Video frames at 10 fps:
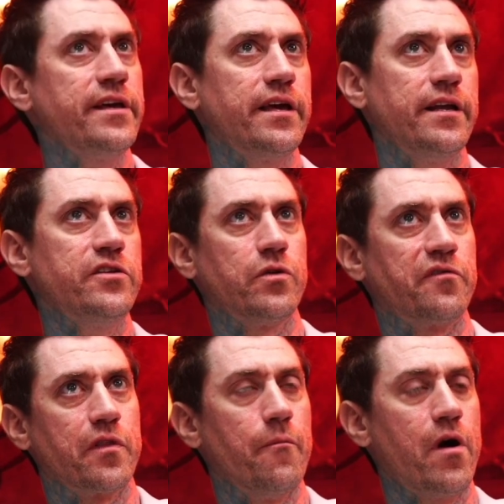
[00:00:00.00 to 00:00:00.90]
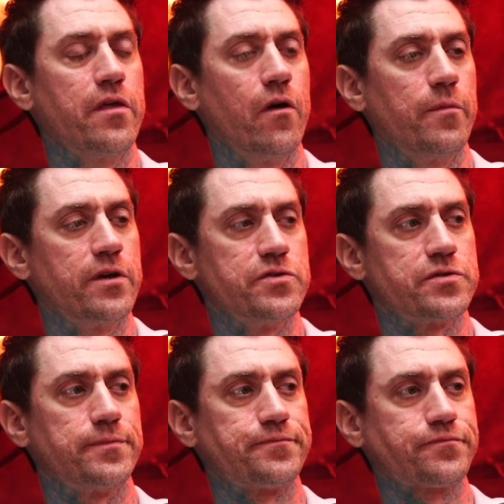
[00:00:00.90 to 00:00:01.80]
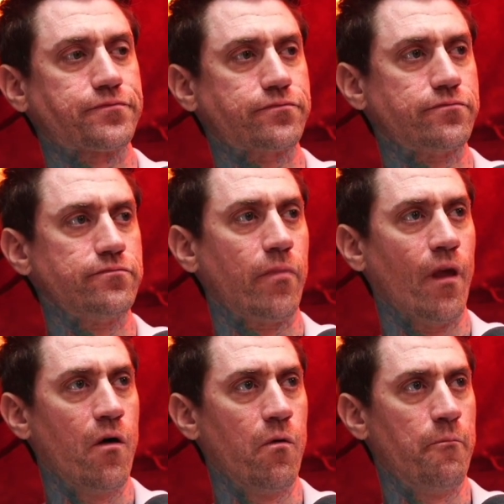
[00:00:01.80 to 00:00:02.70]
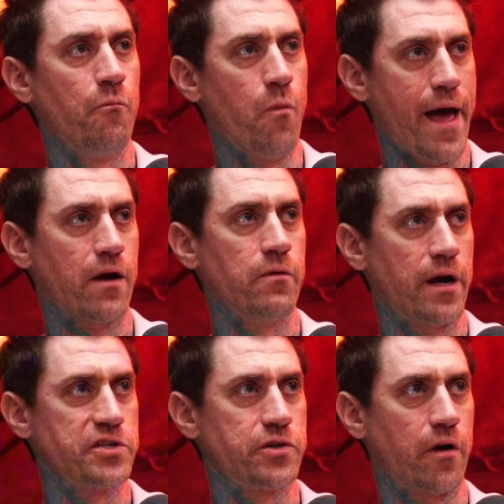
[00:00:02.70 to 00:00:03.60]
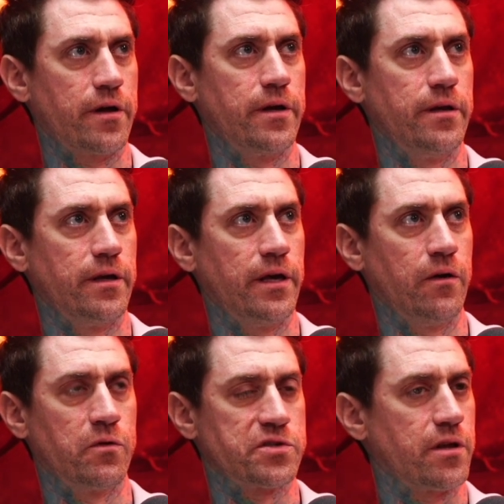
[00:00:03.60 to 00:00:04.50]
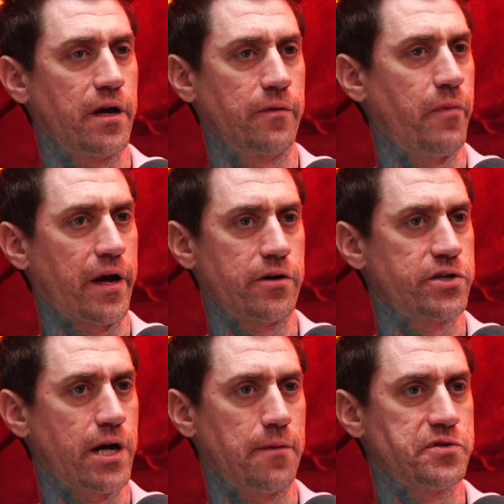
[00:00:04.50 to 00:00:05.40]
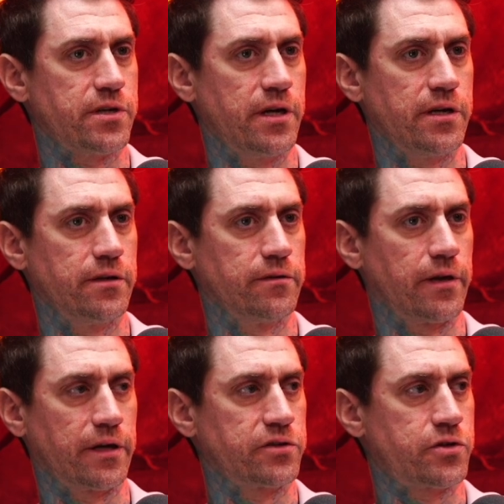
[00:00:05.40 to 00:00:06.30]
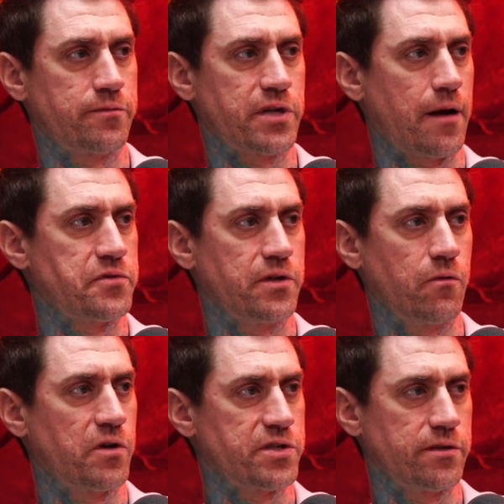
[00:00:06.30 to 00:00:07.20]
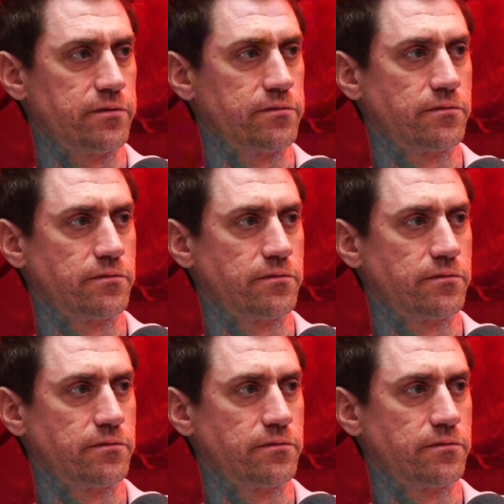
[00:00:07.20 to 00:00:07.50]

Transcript: get into it for the money though, because back when I started, it was like biker shops and like strip shops, and it wasn't